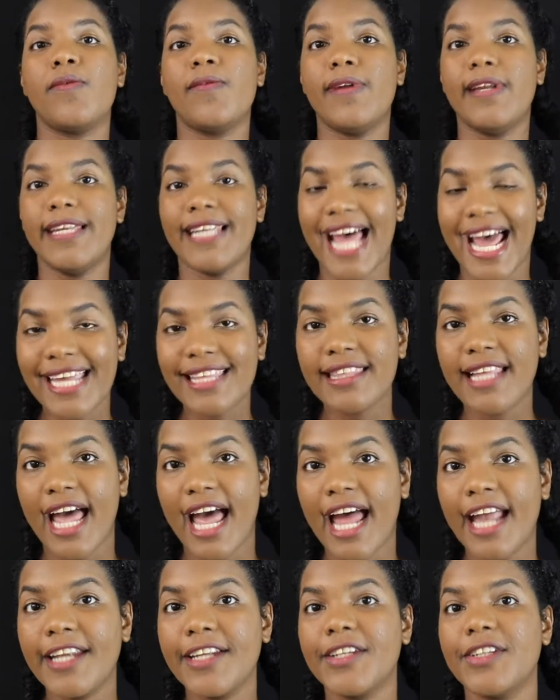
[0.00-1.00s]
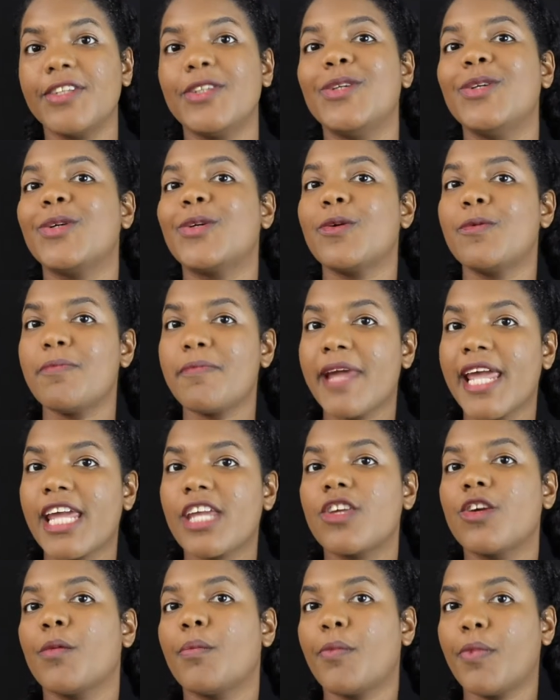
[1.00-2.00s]
like that, you could
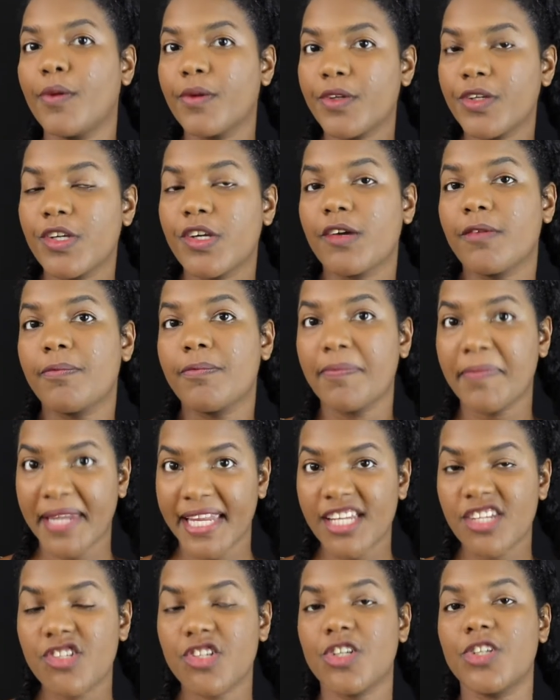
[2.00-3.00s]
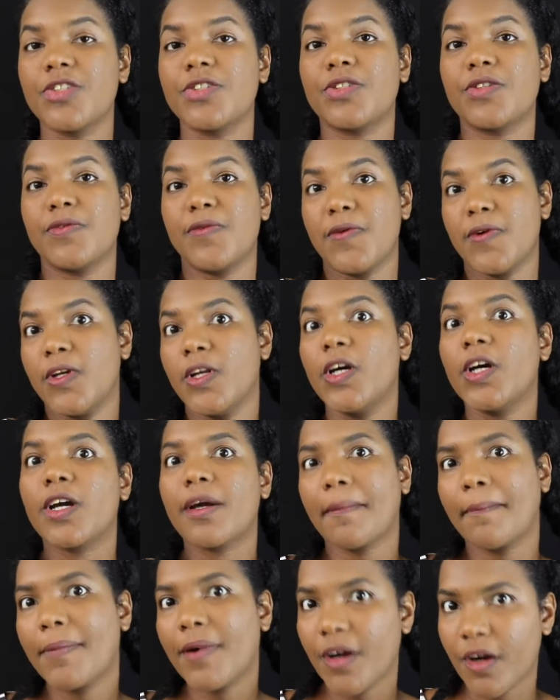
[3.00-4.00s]
make your, your pictures to
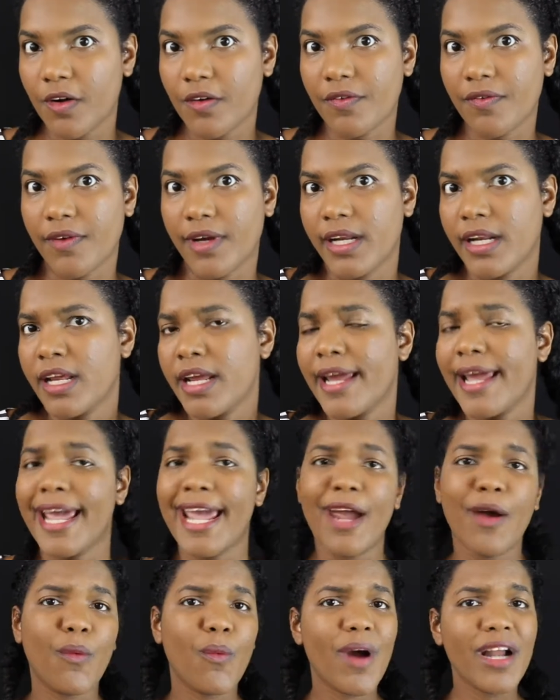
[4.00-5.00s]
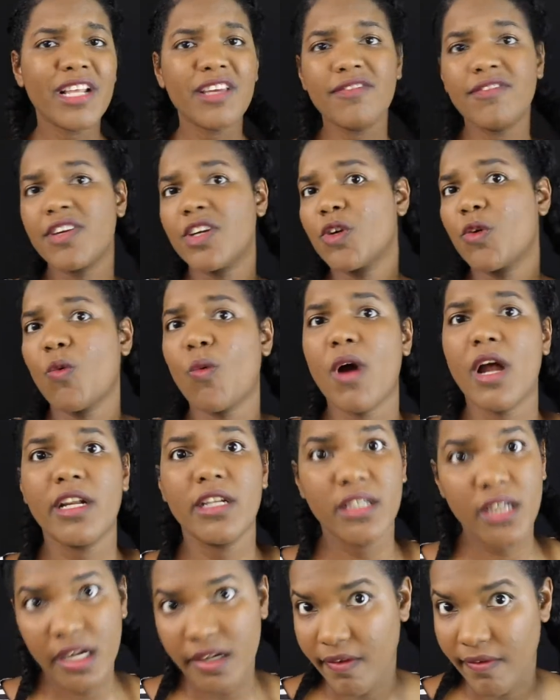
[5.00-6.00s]
look perfect. And what if you don't
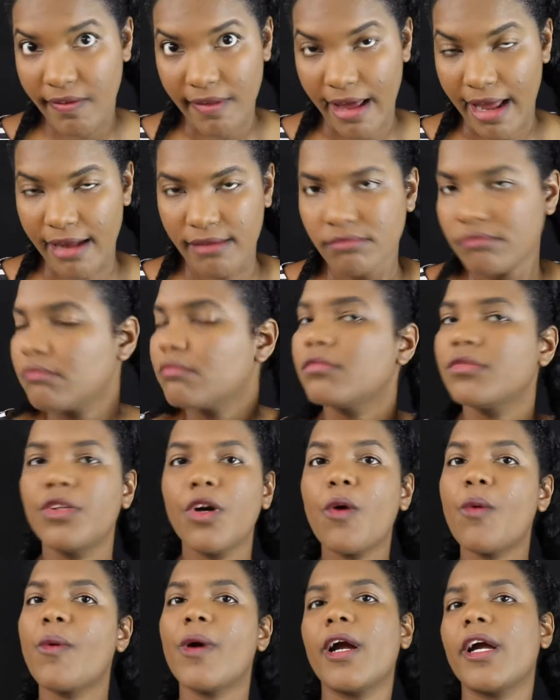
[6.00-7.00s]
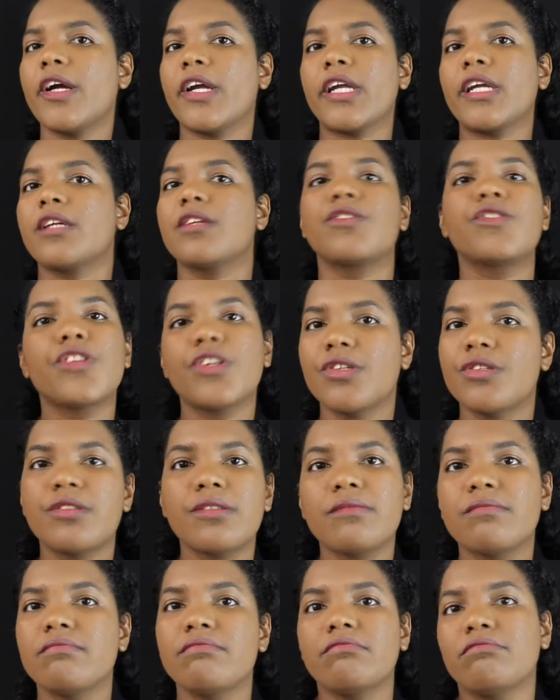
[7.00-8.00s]
want none of that? Don't worry,
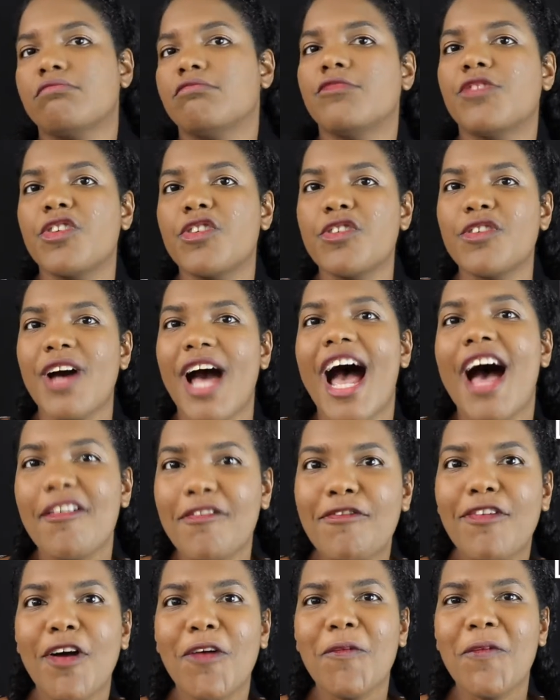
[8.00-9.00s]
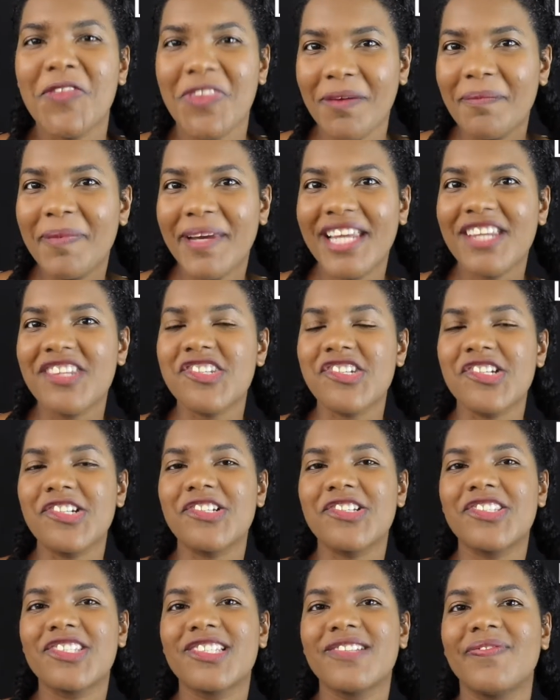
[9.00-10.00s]
just have fun with your
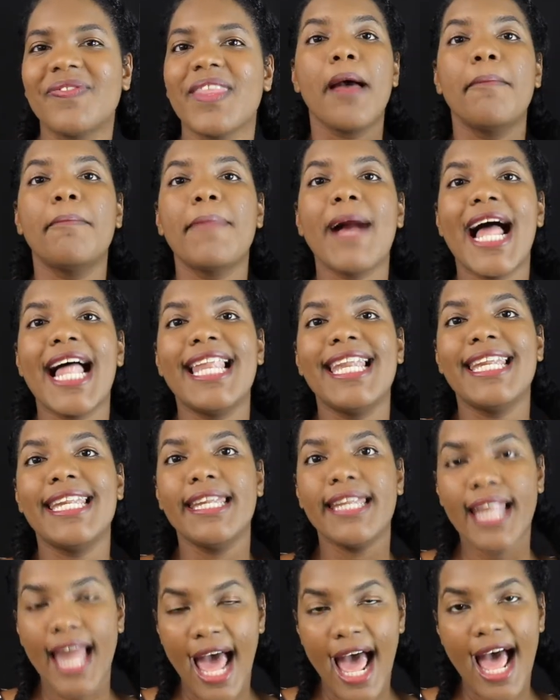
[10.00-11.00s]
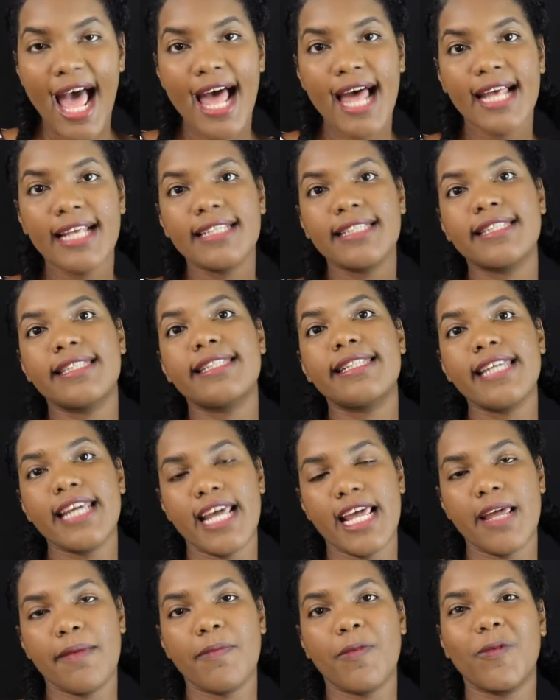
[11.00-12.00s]
pictures. My last
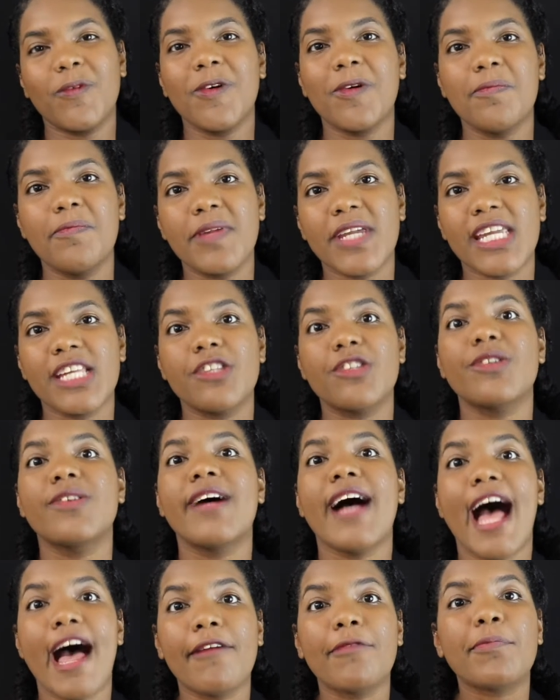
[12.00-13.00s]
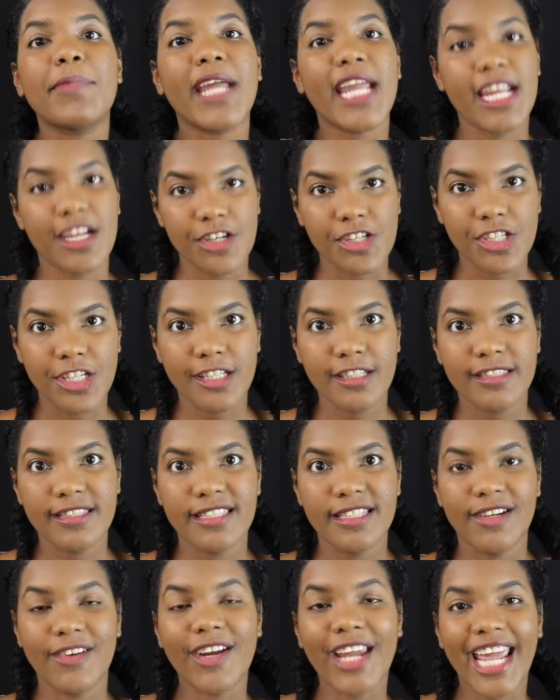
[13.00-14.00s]
tip will be to have
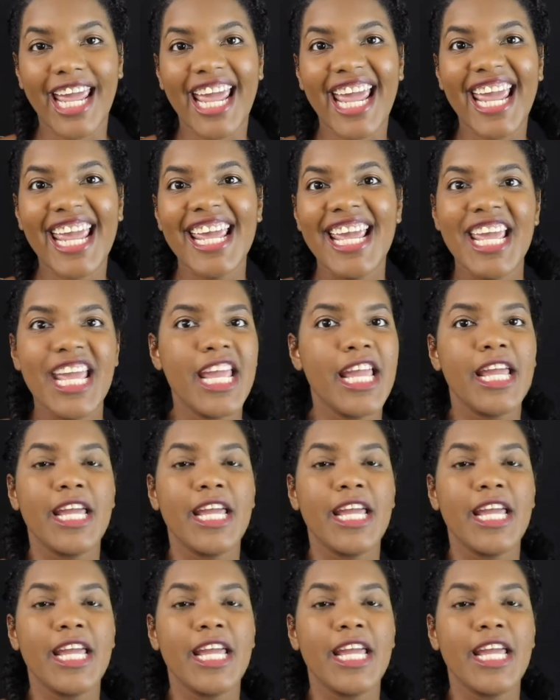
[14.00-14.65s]
patience, okay?